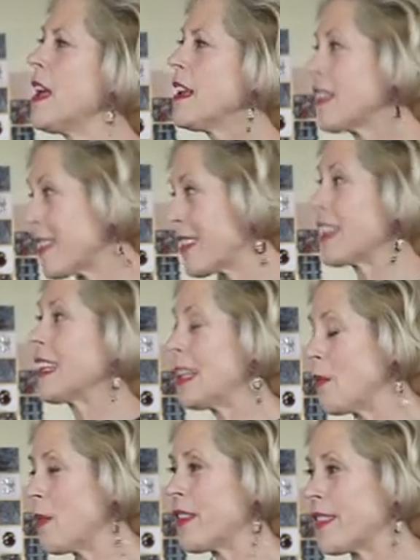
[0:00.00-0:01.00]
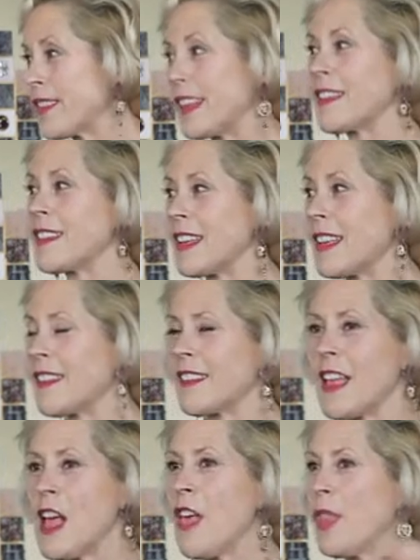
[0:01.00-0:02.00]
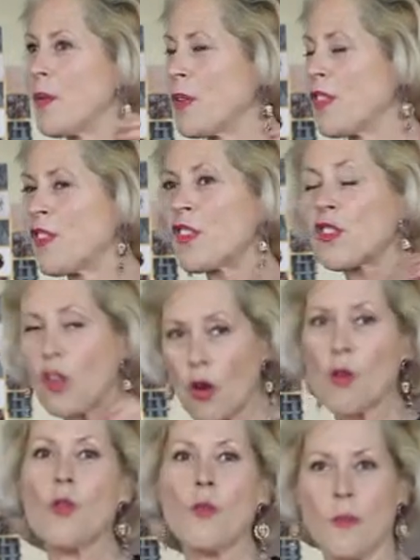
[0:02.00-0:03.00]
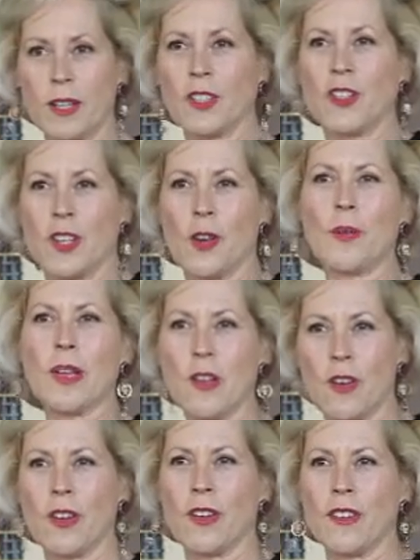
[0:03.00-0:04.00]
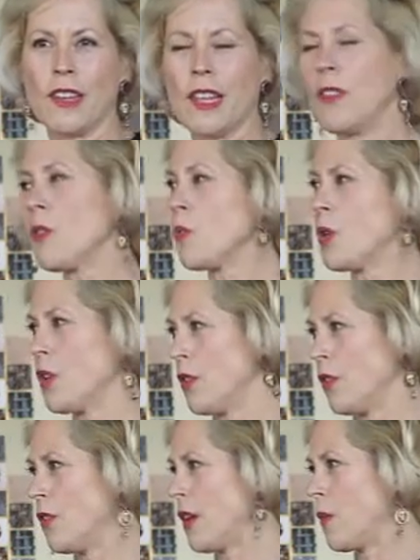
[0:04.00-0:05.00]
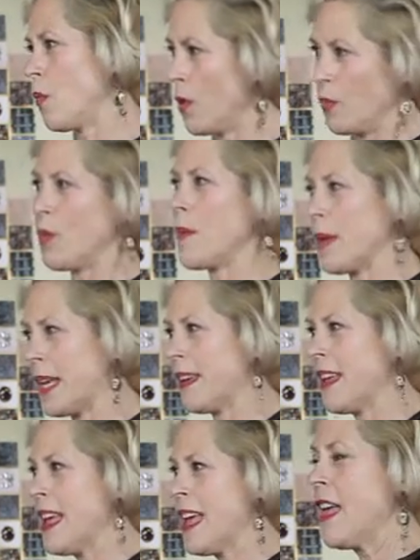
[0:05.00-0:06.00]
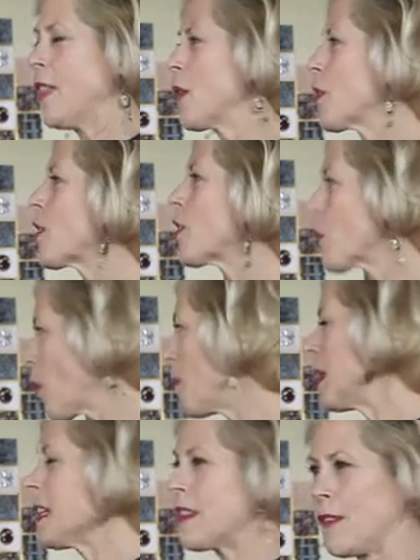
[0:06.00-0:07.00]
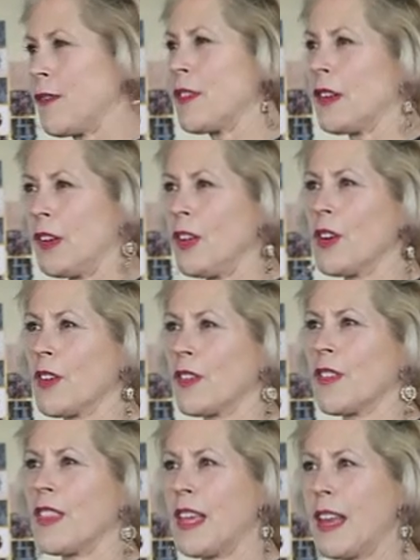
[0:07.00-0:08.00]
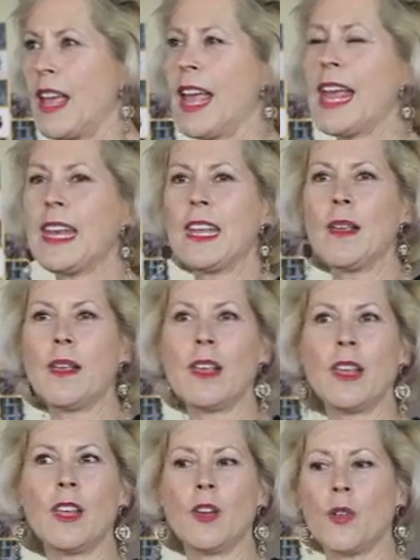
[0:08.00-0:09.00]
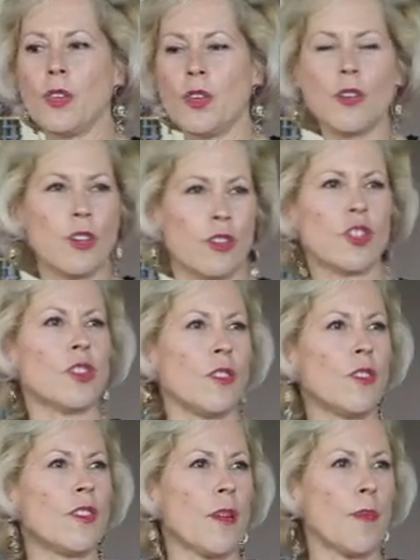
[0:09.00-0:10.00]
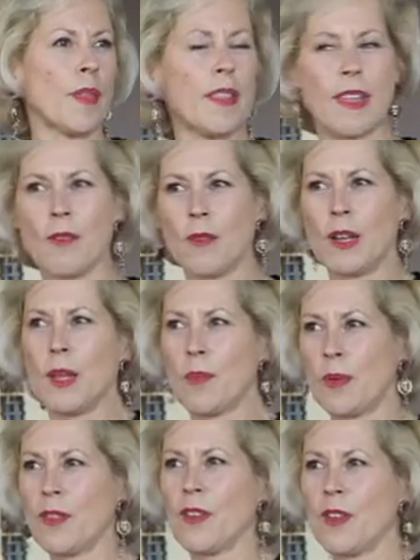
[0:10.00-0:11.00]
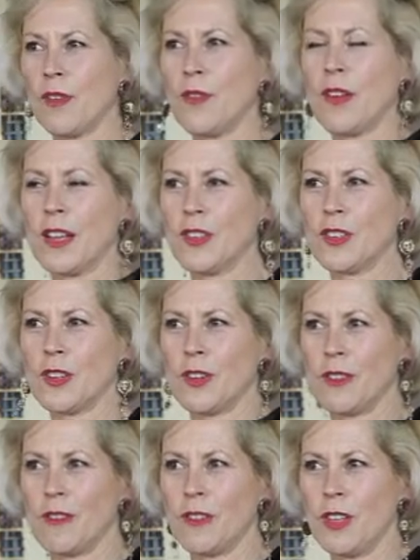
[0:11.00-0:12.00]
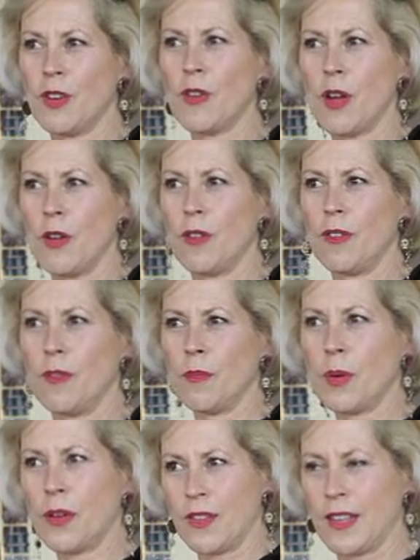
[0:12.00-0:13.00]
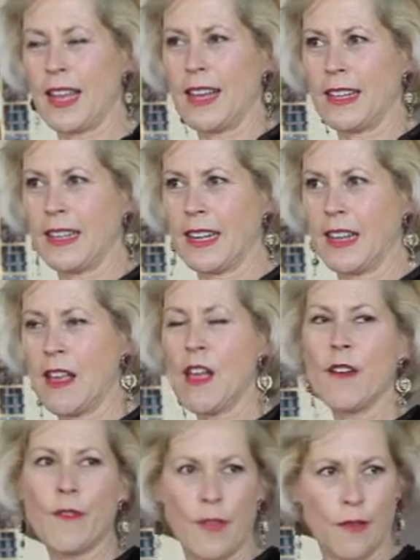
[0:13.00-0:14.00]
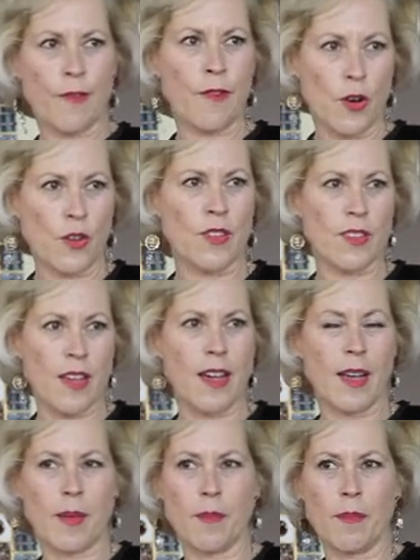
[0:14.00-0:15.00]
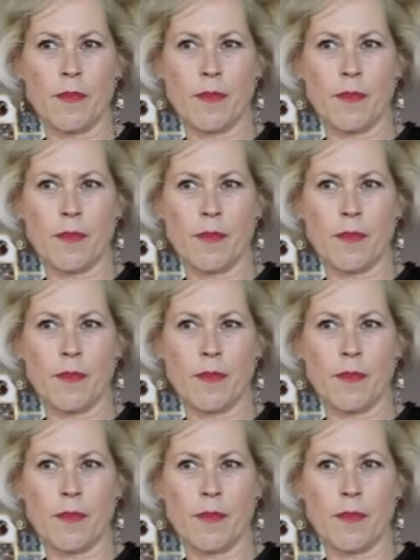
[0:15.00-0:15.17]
Suddenly, with the 60s, there was so much going on in the world with women. There were so many different looks that you could choose something that really personified your own personality for the first time,